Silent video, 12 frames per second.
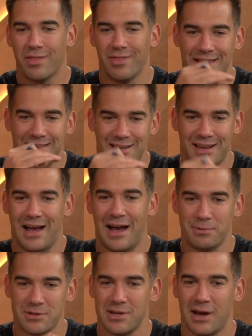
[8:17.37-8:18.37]
the
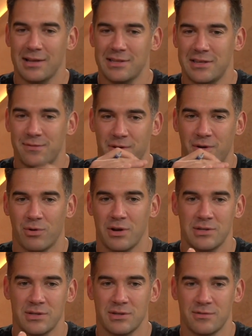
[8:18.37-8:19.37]
top scientific
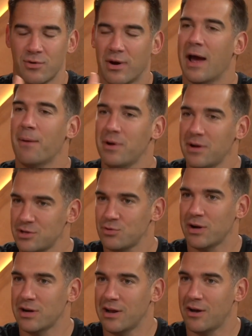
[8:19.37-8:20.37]
reasons for happiness
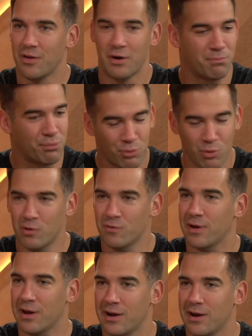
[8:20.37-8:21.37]
right now that are
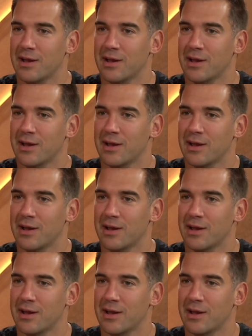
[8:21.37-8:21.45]
proven?